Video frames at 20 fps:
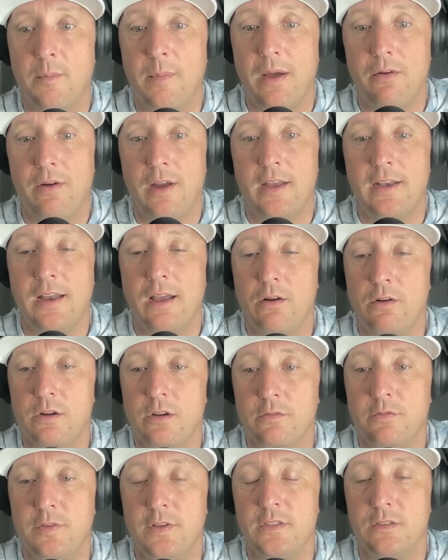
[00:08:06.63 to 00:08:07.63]
about right now are
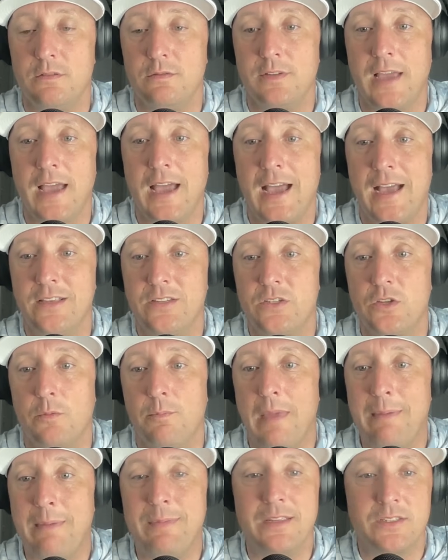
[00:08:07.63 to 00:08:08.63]
defensive guys. So
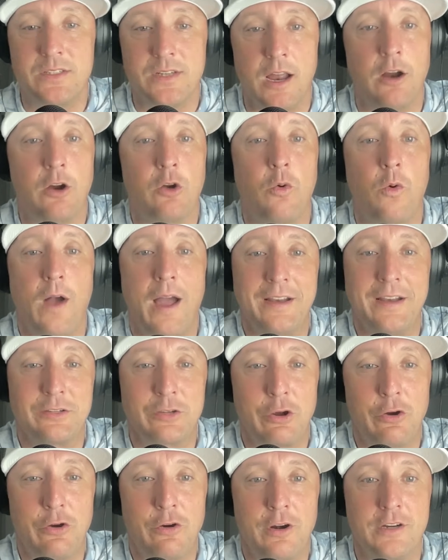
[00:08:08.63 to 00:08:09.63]
maybe it's not quite as
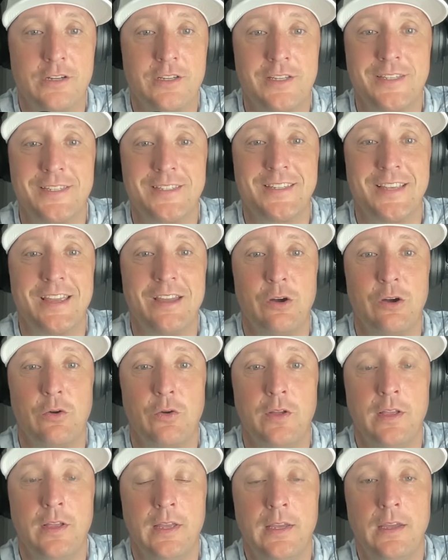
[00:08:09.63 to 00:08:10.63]
hard to
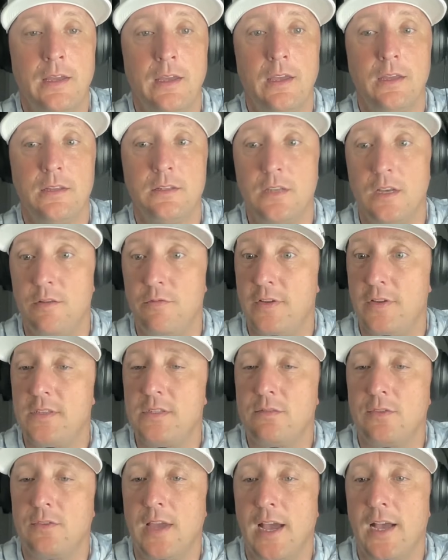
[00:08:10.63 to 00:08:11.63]
sell to
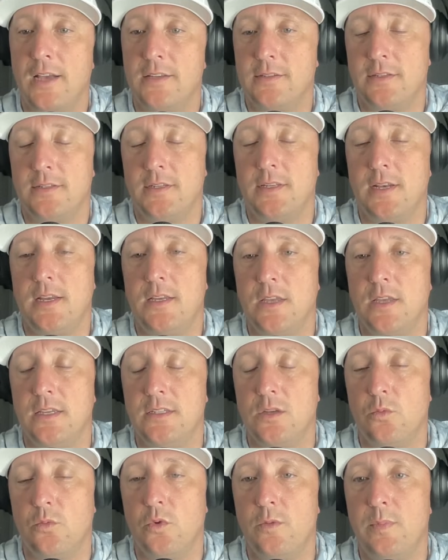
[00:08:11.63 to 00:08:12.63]
defensive guys as
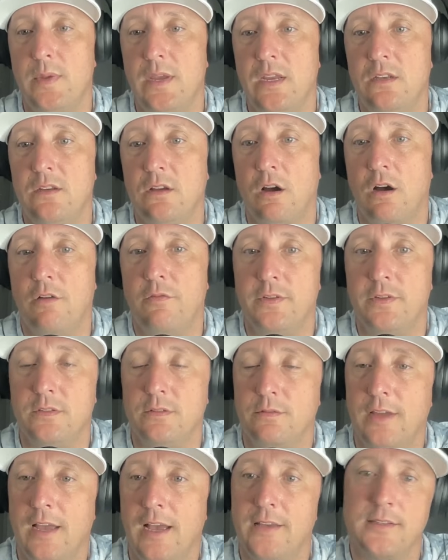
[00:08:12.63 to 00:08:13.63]
it would be to
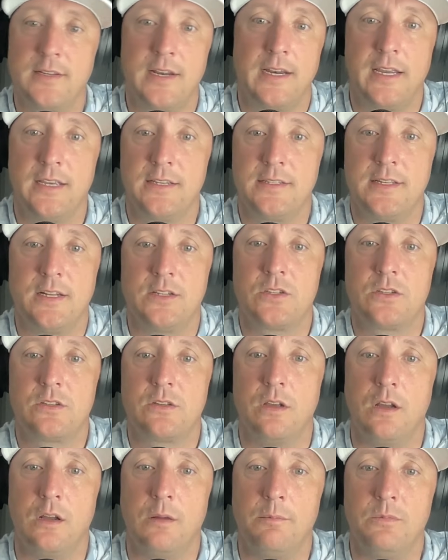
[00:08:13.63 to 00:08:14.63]
offensive guys. And I guess
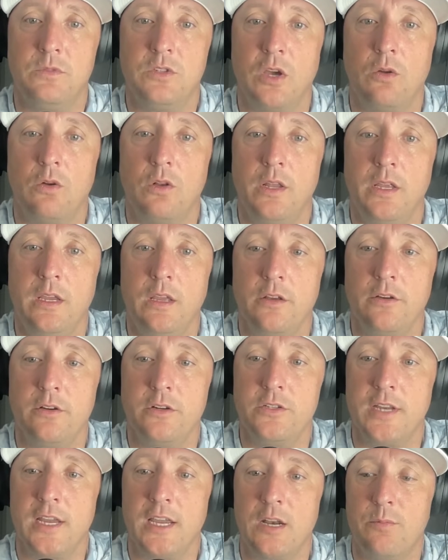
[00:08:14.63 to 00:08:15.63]
that's totally
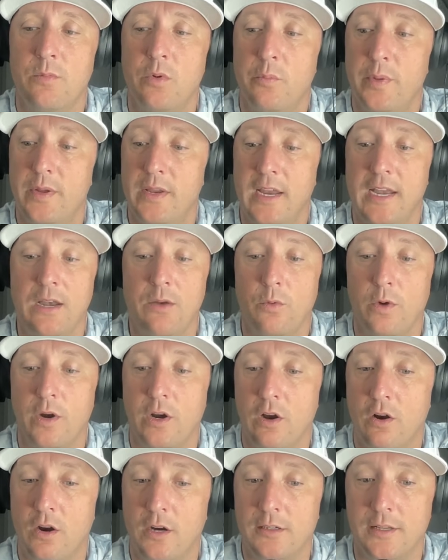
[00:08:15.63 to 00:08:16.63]
understandable. But
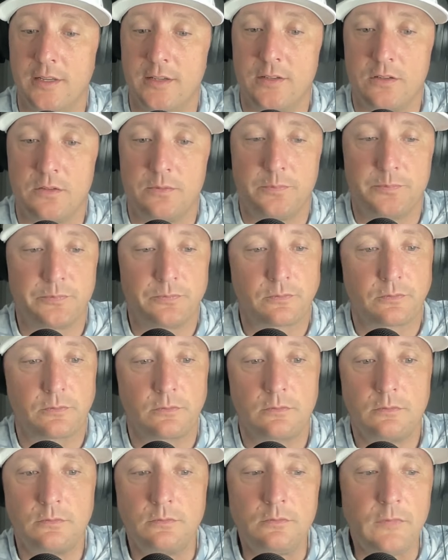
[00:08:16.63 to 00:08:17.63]
regardless,
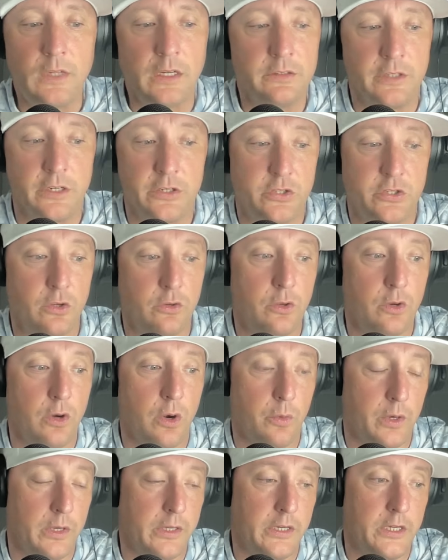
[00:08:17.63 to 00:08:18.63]
they're still doing
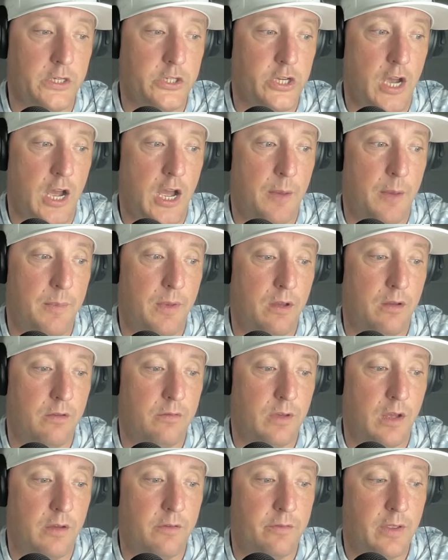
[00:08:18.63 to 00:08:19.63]
a really good job
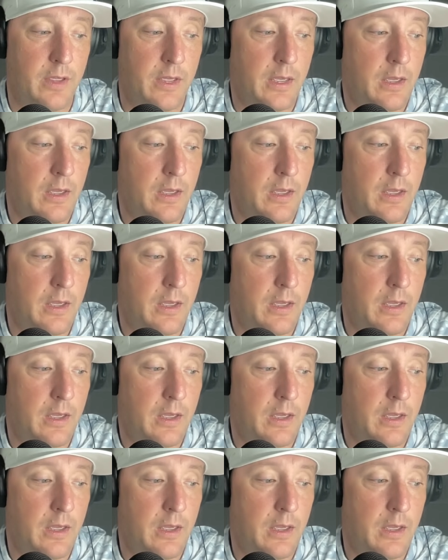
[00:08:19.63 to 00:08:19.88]
of